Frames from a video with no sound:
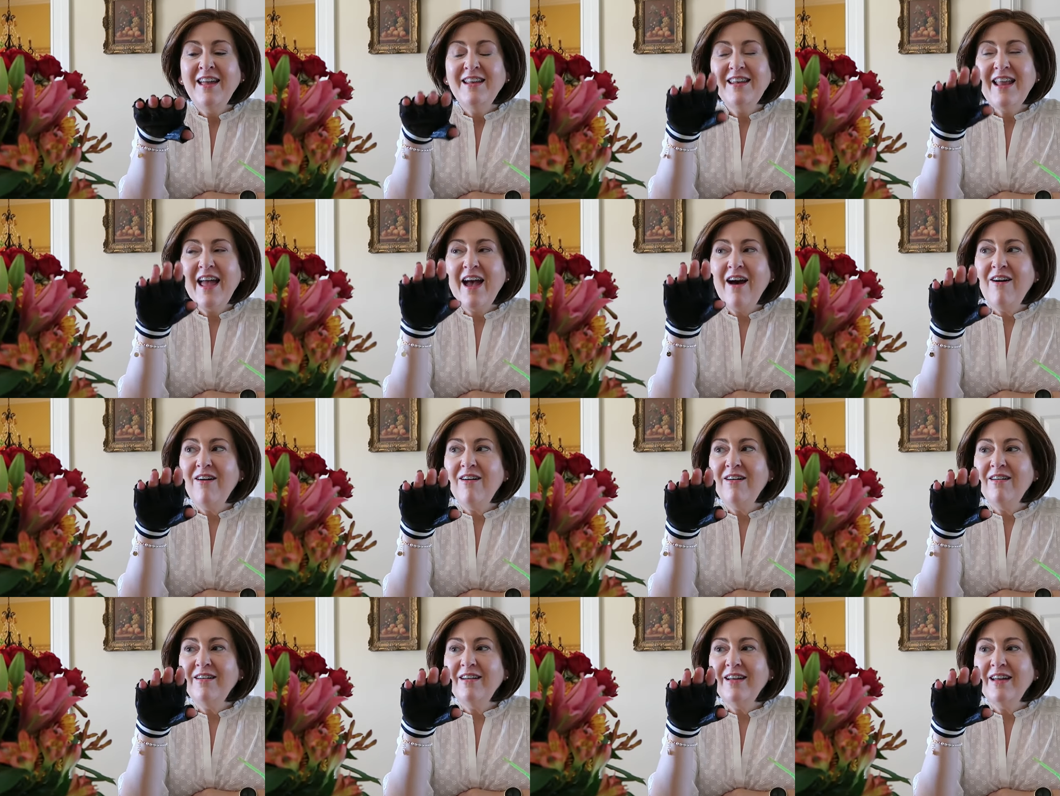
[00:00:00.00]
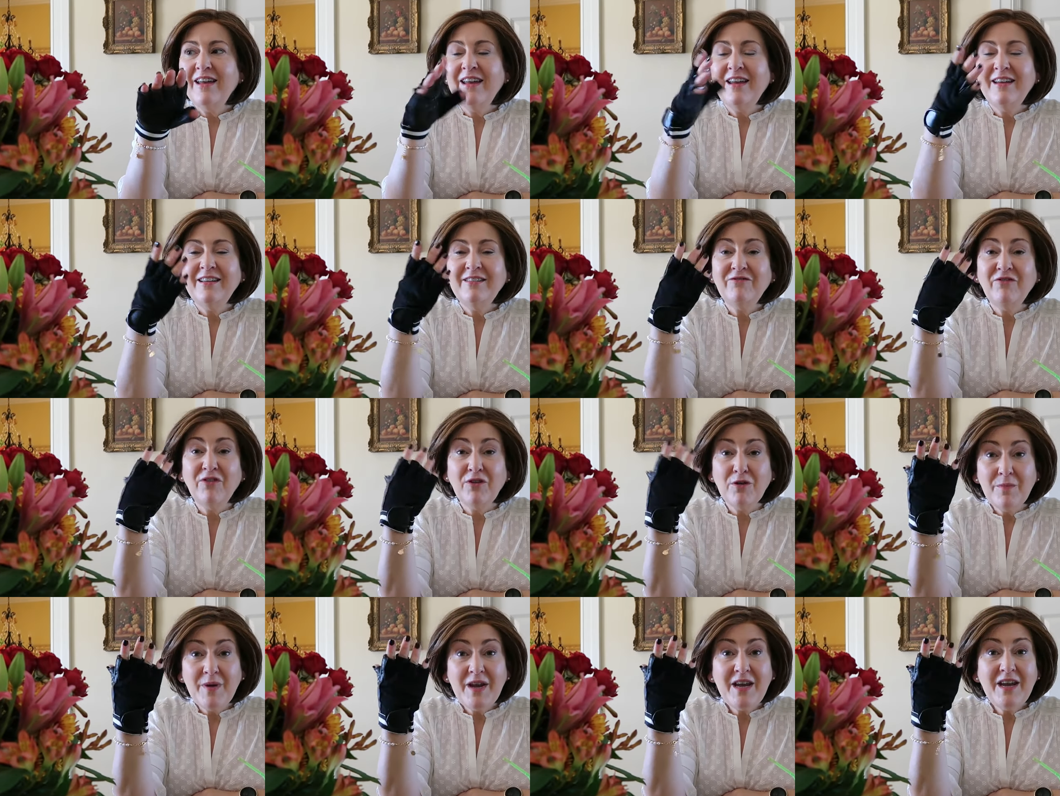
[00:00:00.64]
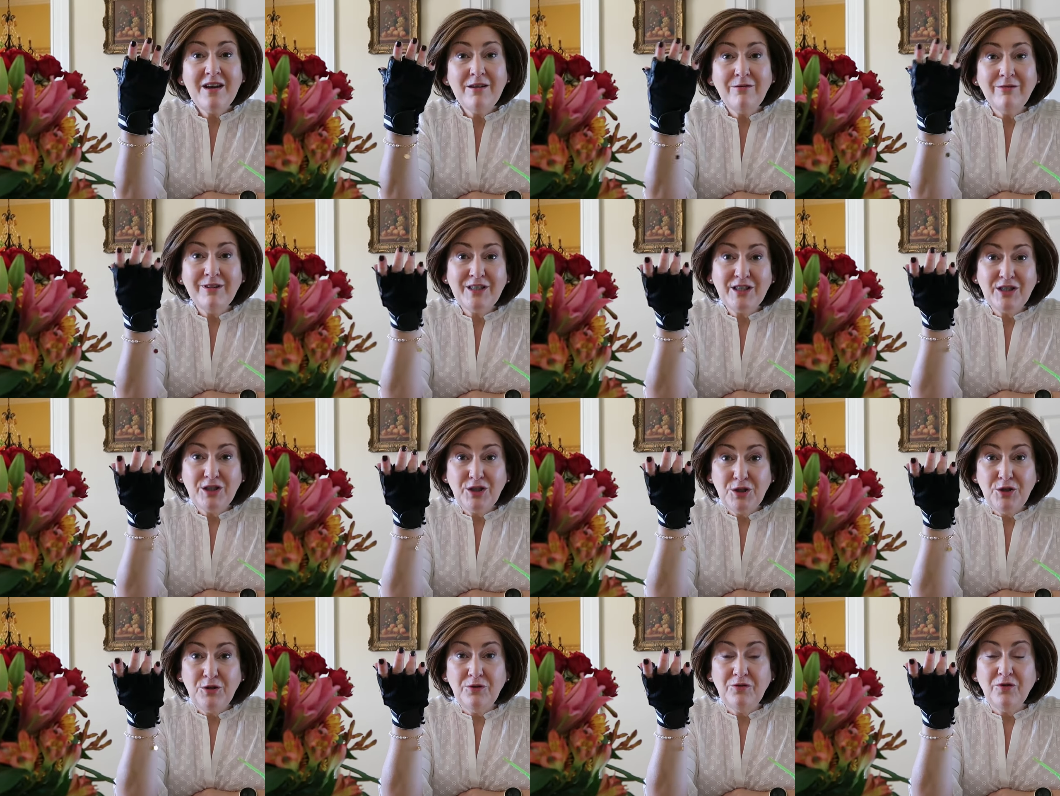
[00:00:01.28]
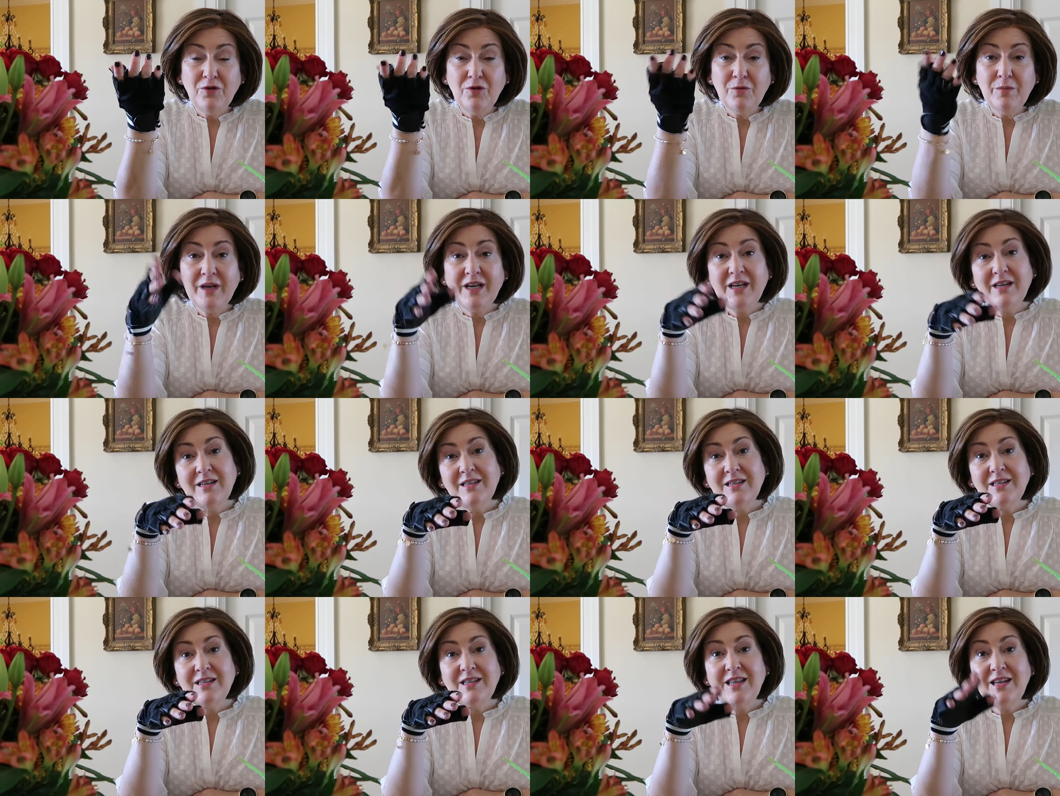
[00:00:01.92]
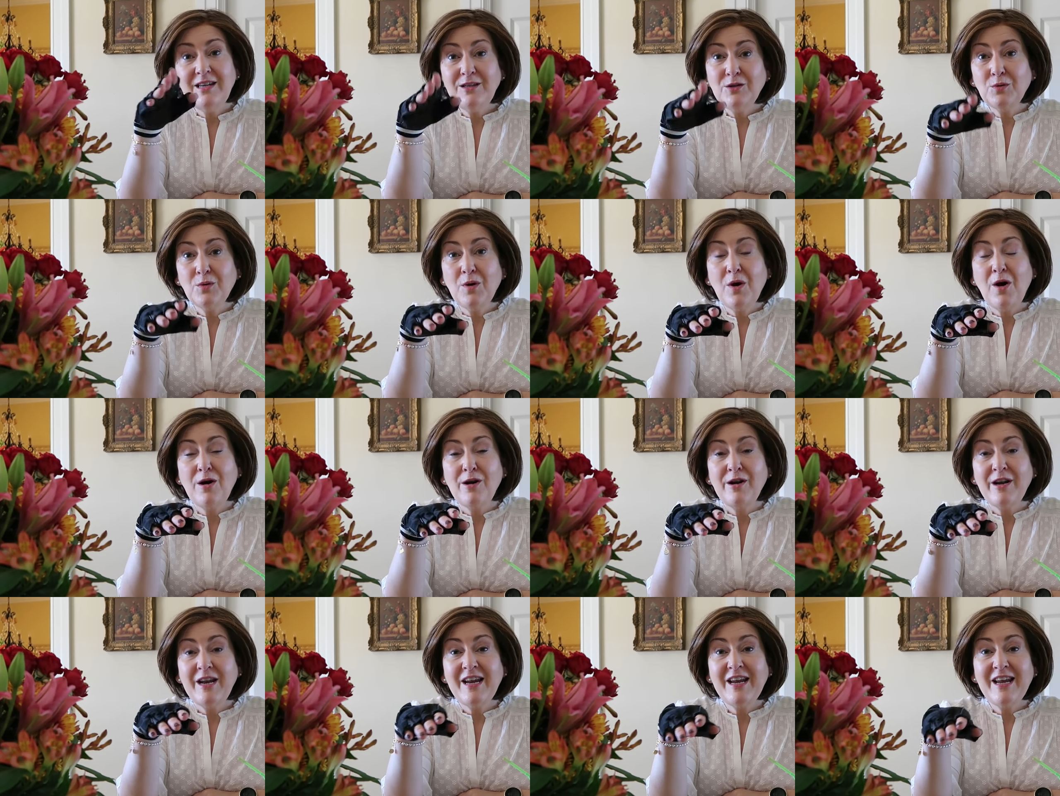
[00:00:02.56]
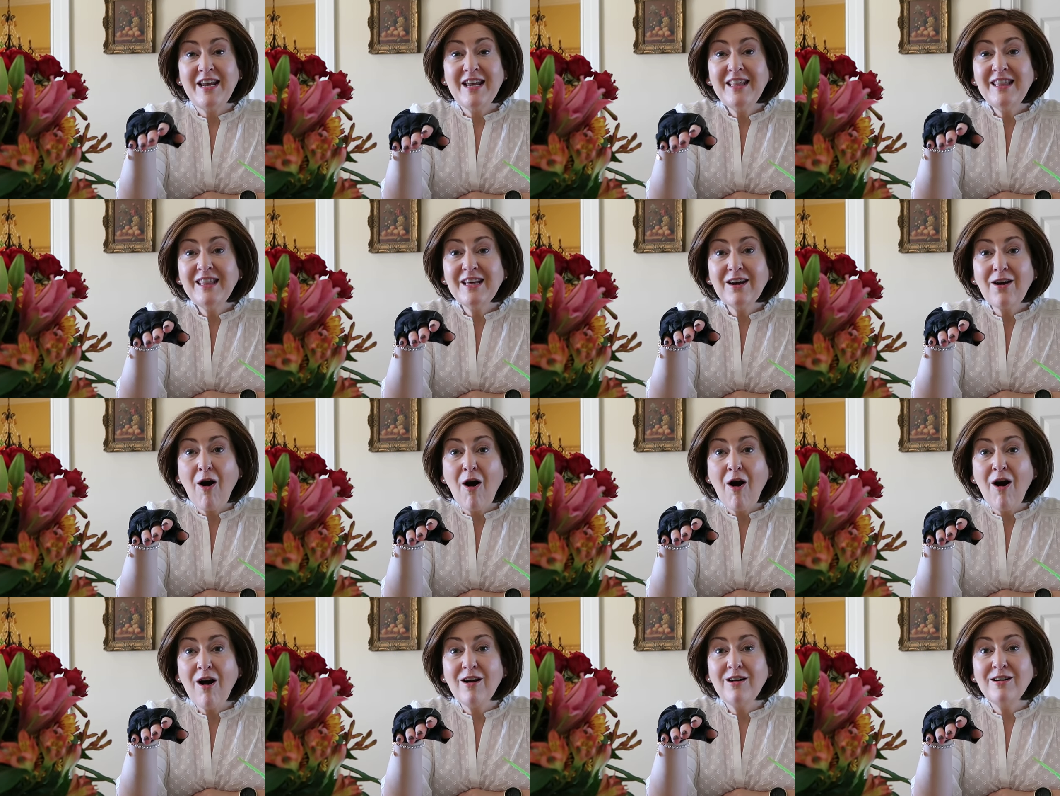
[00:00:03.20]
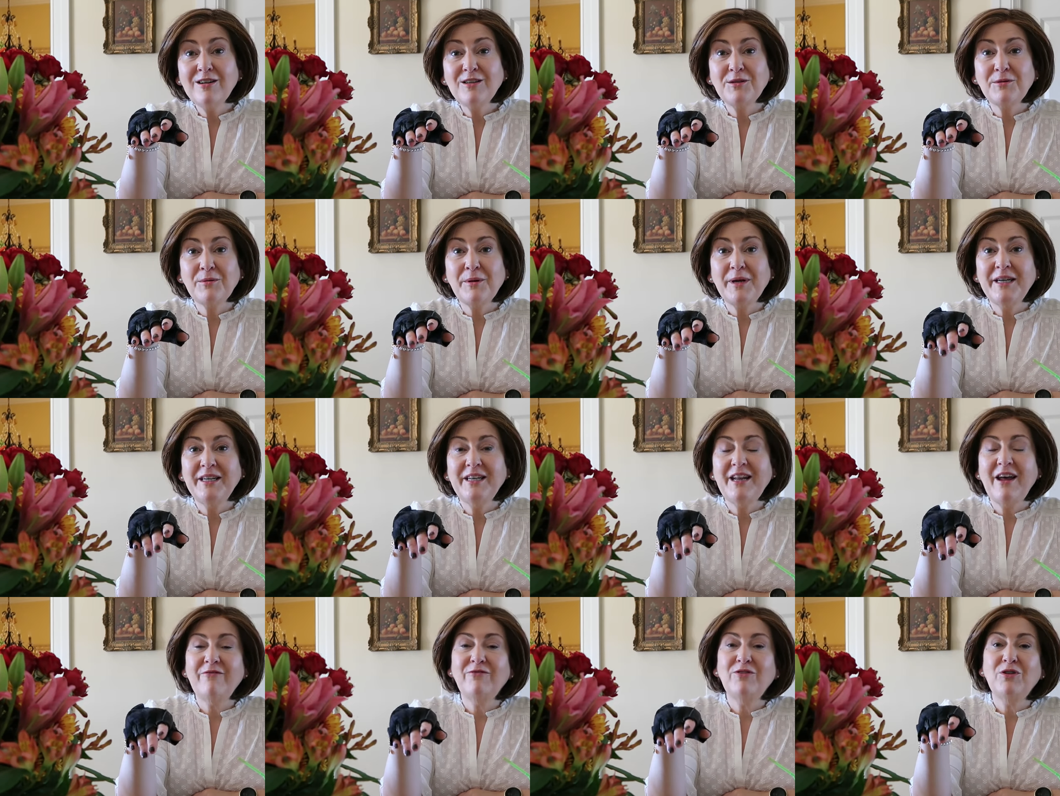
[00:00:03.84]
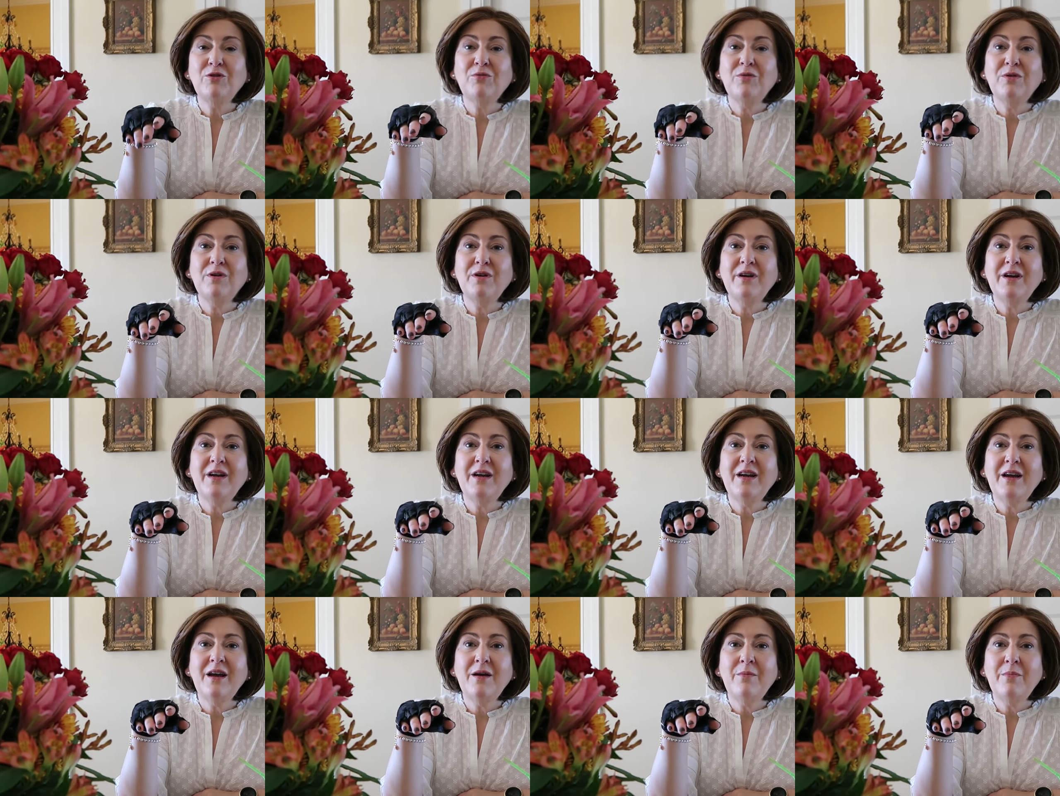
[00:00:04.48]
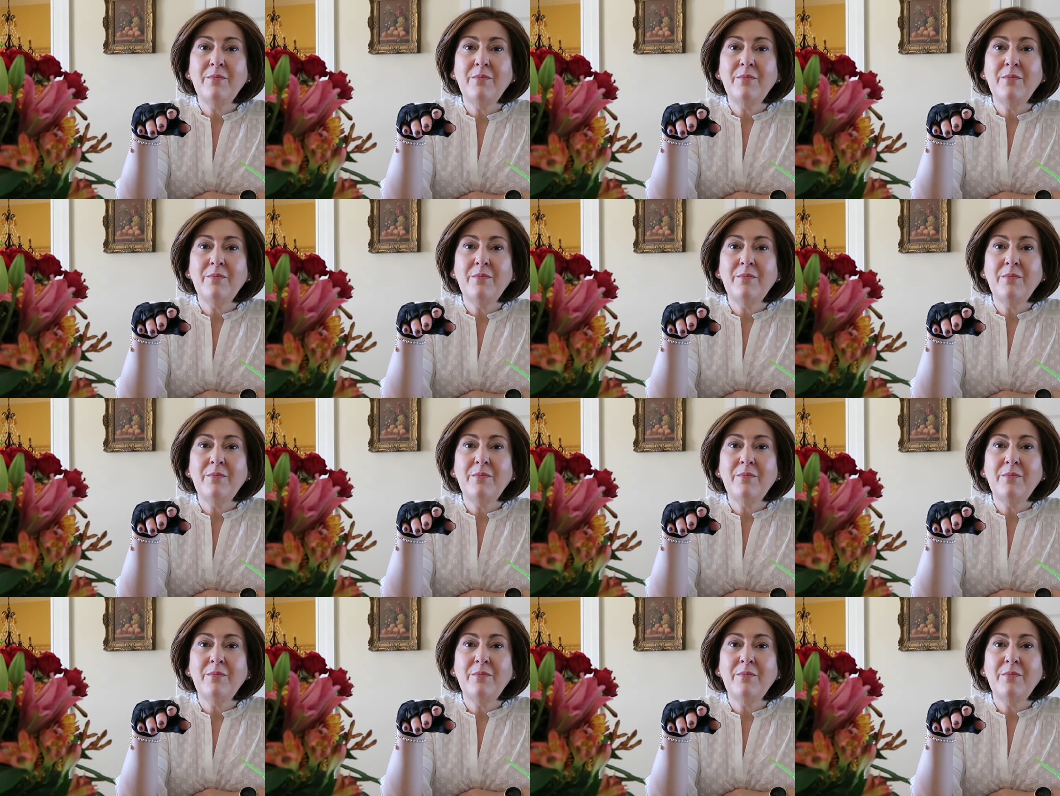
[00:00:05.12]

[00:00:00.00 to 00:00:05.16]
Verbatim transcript: Now, for me, it was a twofer because these were already in the car, so I didn't have to worry